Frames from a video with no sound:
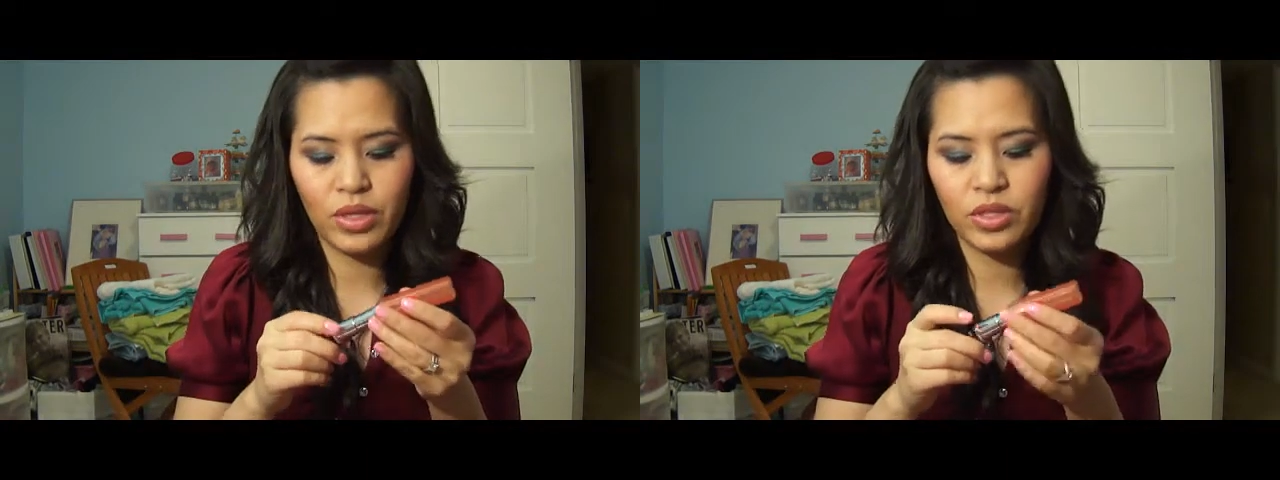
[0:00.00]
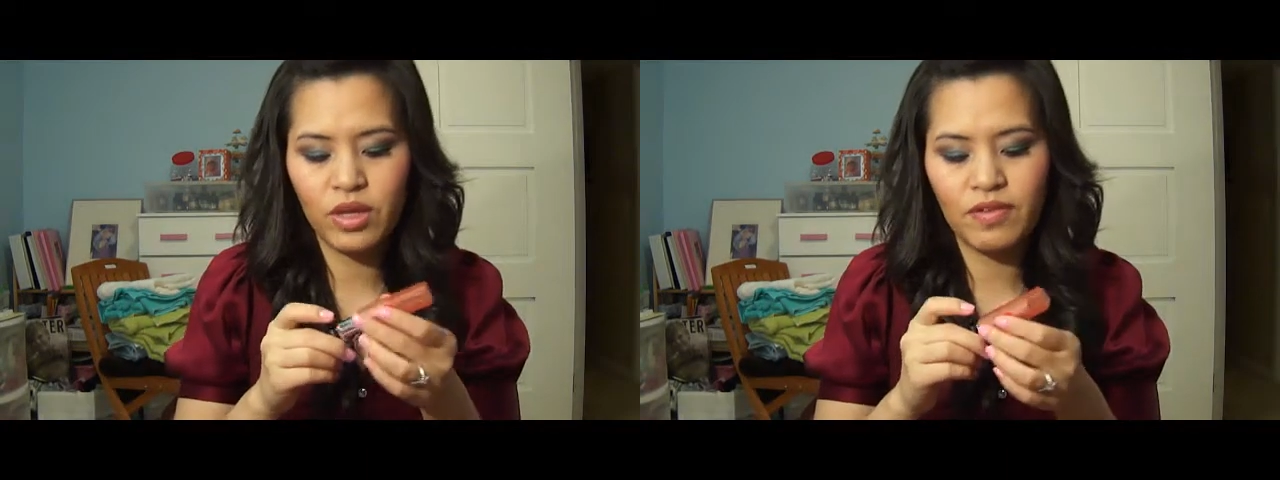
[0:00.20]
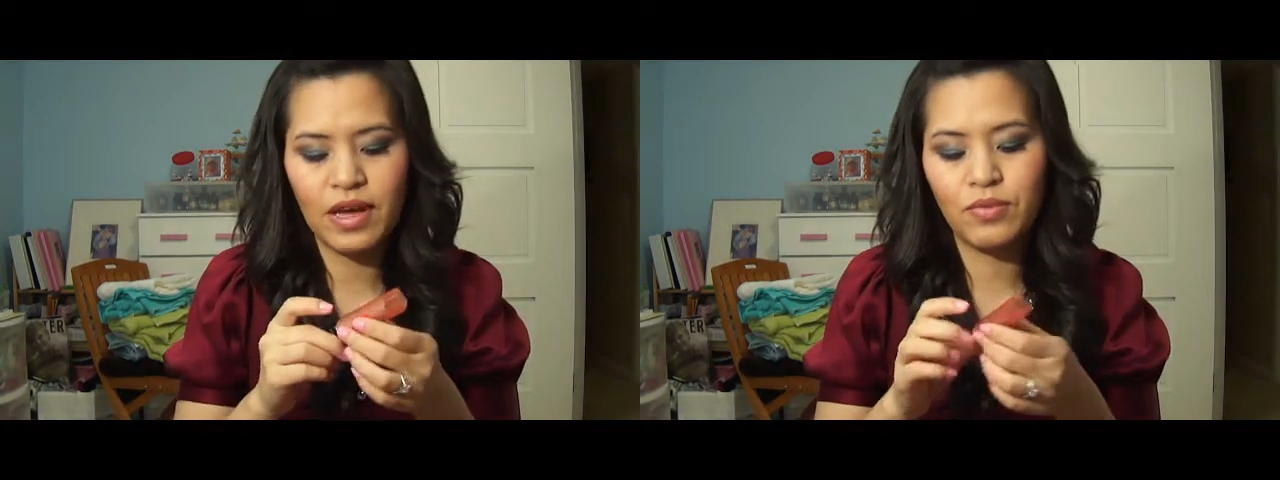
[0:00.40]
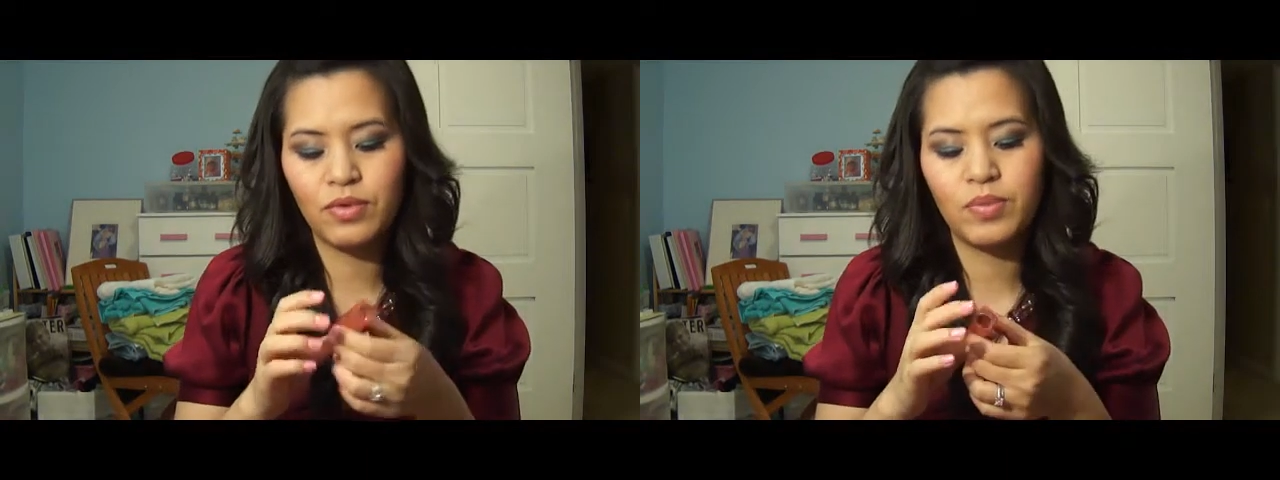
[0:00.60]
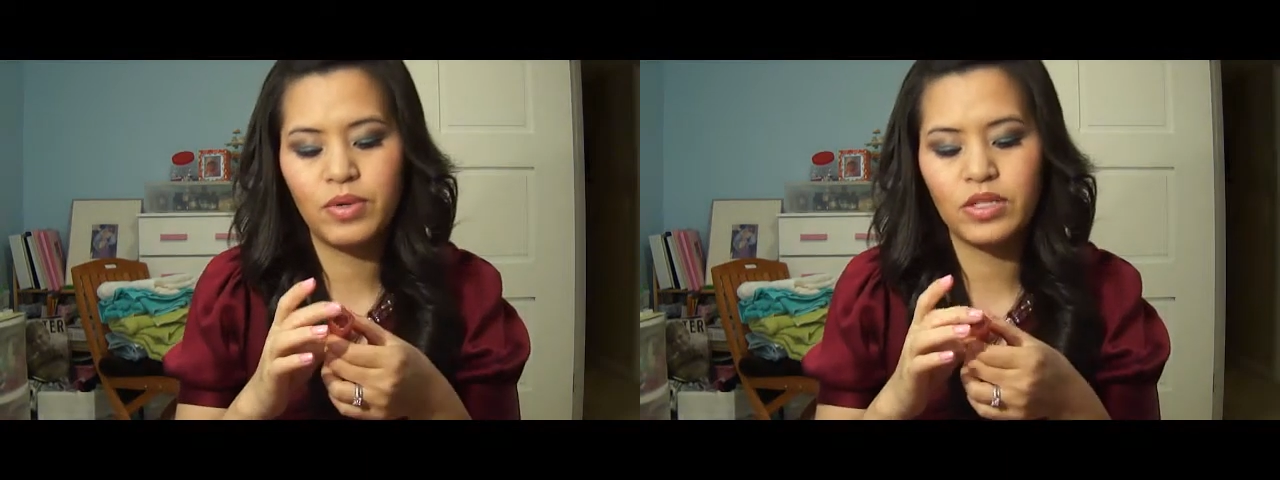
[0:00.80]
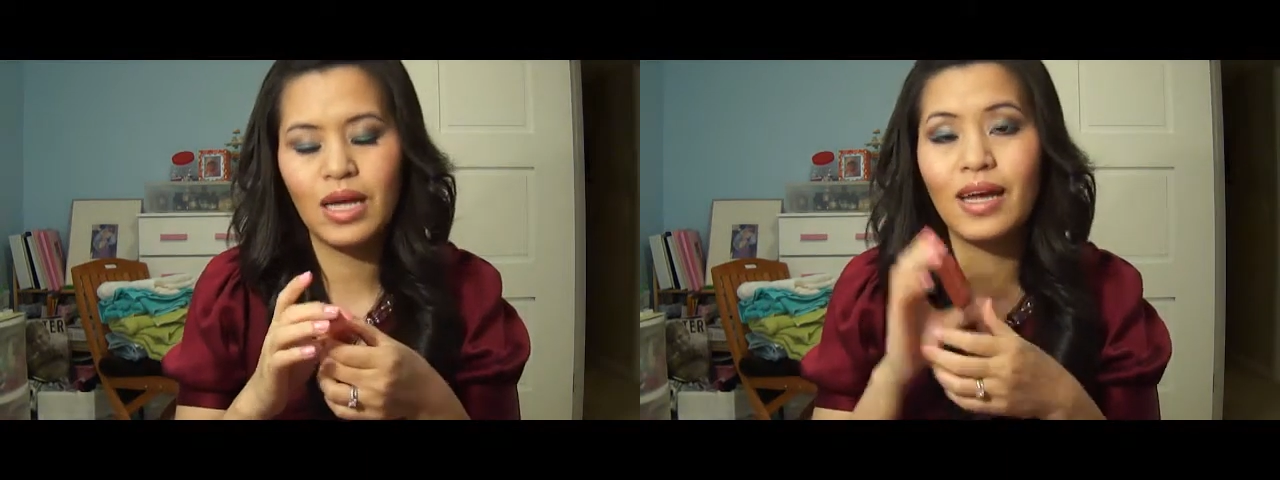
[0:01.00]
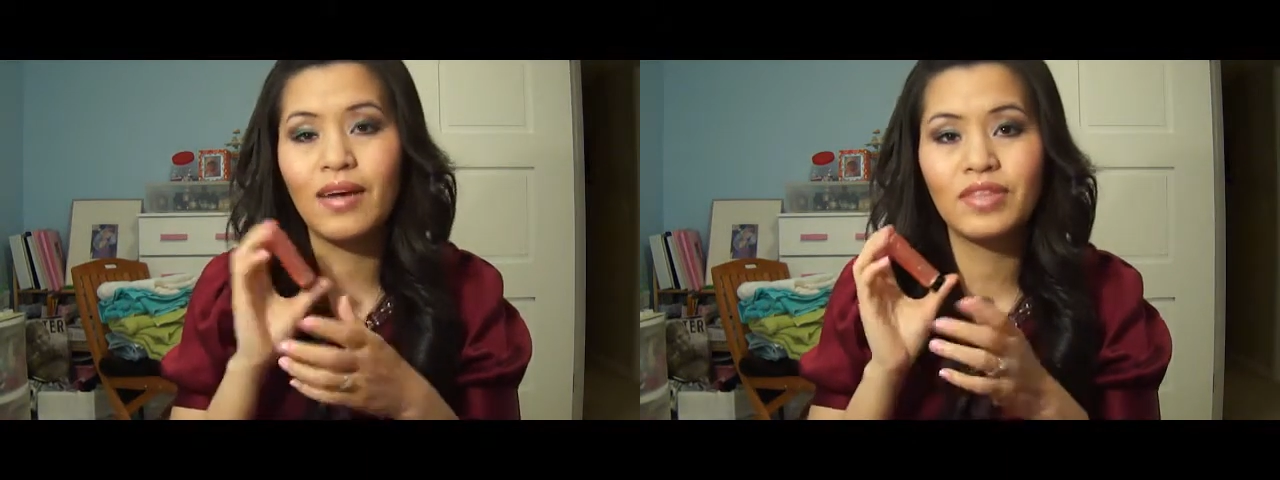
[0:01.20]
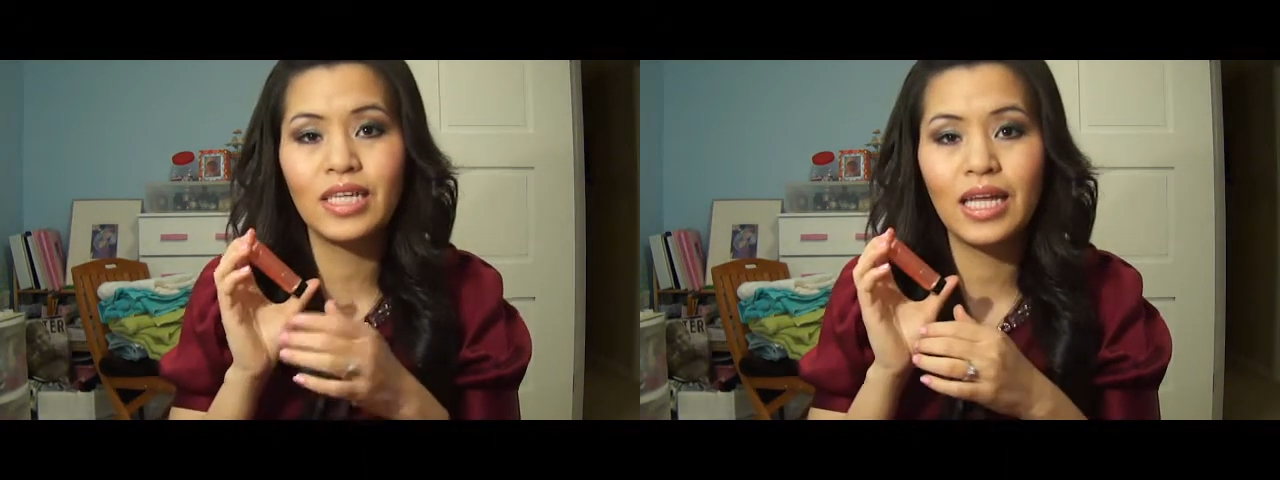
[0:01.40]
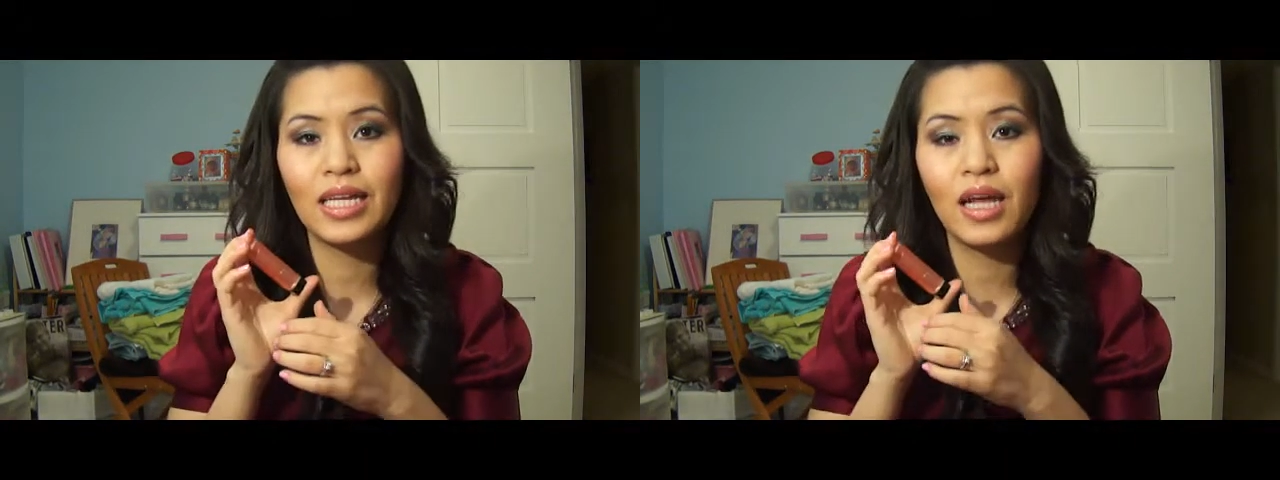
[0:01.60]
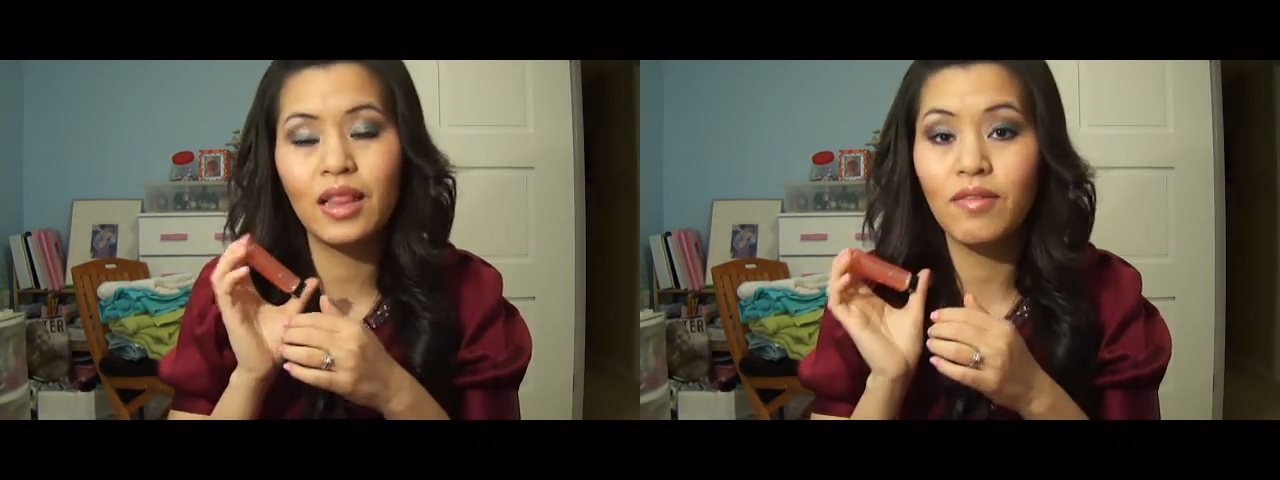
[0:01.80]
So if I repurchase, I have
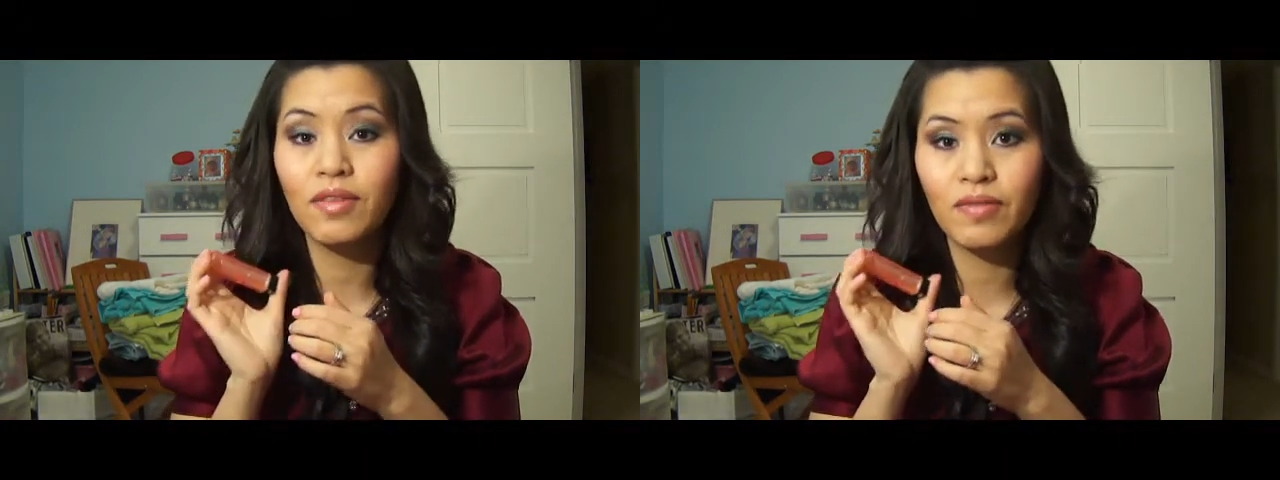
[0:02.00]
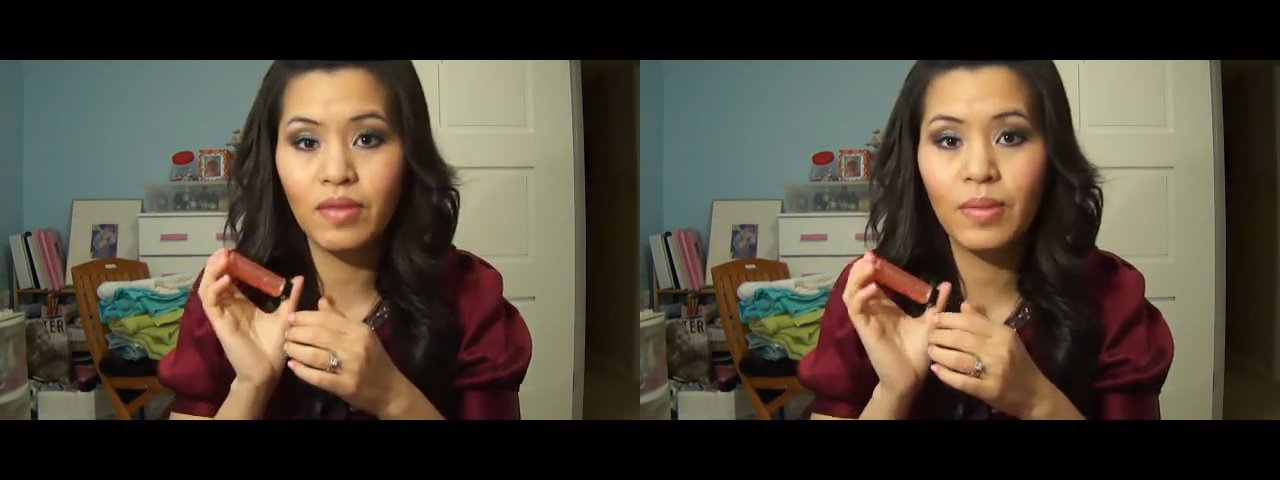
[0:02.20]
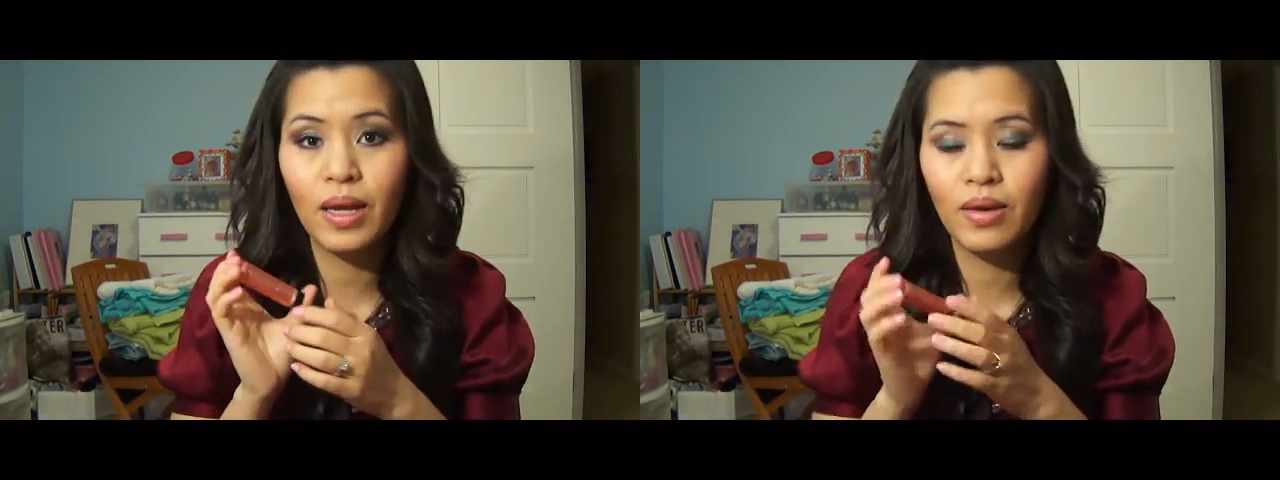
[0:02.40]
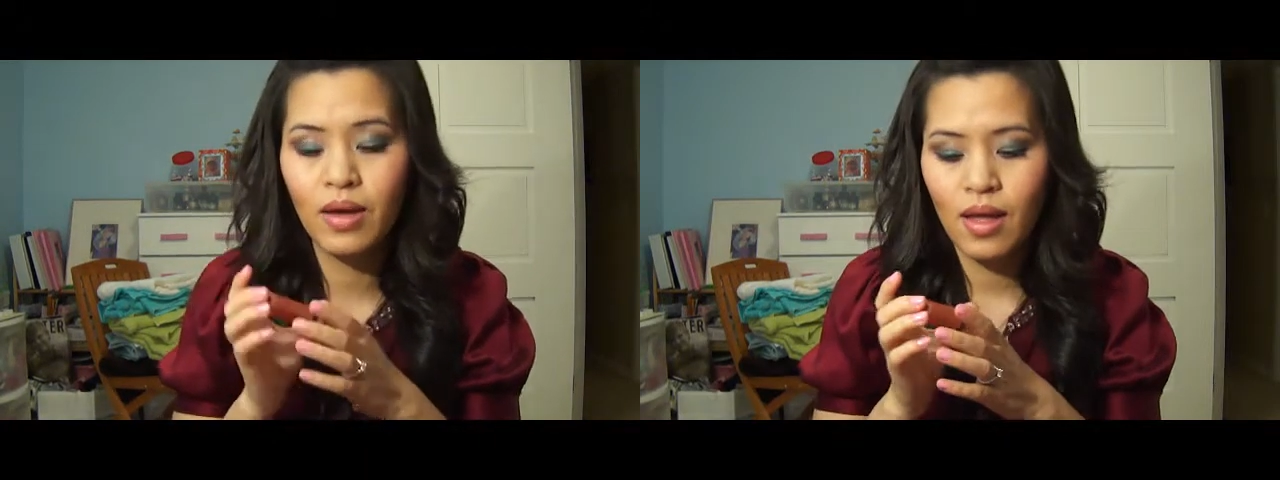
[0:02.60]
10, 11 of them now.